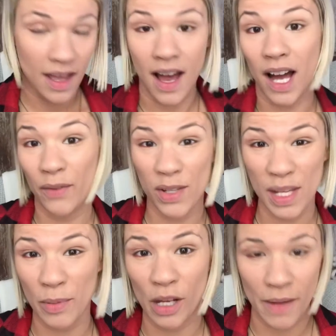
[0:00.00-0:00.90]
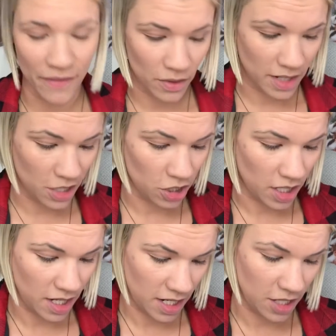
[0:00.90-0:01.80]
Obviously, I put all my foundation
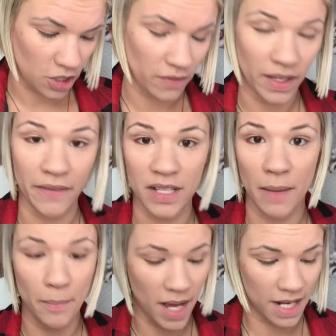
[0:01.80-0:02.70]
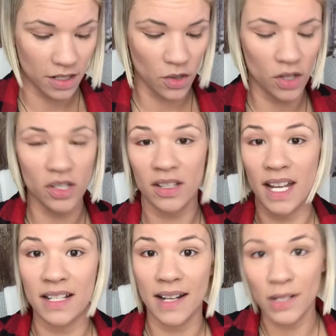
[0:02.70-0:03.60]
on, and I should have left some, but you can just,
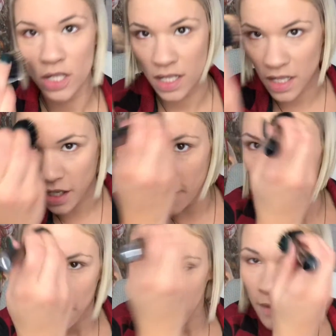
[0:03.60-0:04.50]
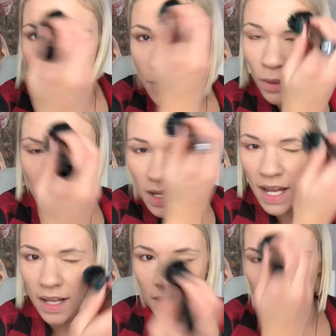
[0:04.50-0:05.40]
like, touch it in here, swirl it
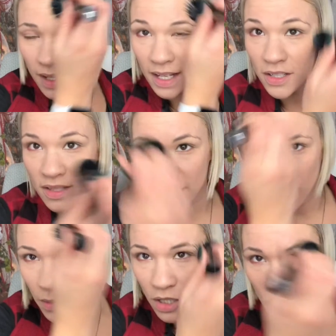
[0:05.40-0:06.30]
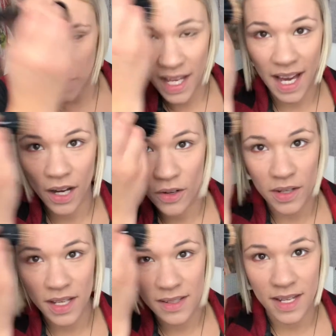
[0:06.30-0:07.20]
on. Like, I just kind of want to show you how
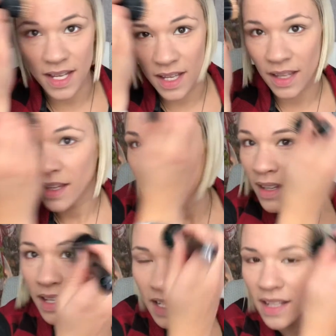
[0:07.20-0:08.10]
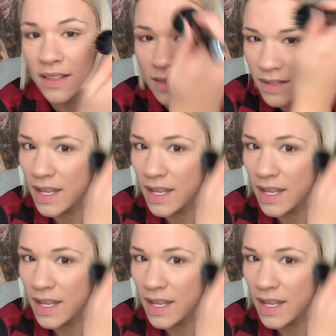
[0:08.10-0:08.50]
easy it is.